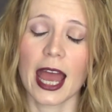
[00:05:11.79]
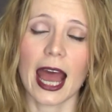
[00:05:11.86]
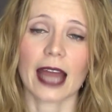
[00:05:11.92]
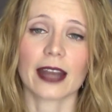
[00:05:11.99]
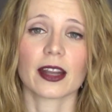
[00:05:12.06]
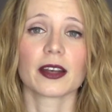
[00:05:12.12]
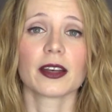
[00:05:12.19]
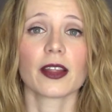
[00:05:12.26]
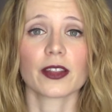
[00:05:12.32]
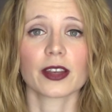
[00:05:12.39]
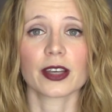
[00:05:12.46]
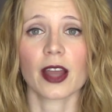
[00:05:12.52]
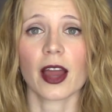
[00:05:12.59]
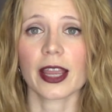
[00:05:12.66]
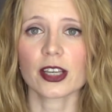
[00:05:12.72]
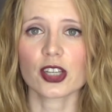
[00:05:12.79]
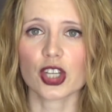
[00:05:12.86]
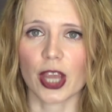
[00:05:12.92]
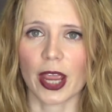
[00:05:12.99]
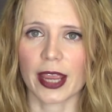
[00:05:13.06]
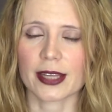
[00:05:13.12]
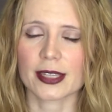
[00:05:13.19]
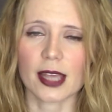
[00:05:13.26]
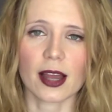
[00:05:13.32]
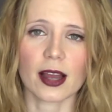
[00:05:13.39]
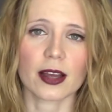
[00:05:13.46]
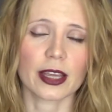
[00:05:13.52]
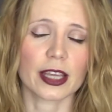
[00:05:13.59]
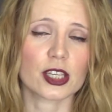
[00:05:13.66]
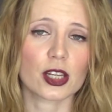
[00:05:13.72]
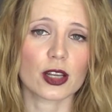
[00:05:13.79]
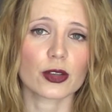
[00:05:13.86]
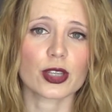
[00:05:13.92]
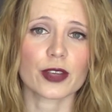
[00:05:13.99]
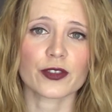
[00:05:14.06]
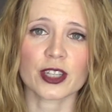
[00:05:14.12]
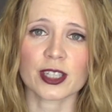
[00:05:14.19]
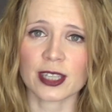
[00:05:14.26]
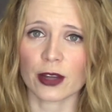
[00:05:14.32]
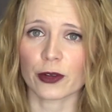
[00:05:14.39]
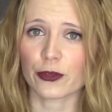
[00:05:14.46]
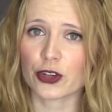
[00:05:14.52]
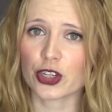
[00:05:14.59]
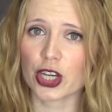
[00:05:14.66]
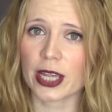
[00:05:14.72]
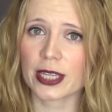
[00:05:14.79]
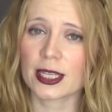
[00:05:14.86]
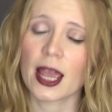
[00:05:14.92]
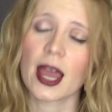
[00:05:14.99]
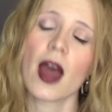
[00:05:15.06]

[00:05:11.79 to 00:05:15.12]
and another nine shades are exclusive to Selfridges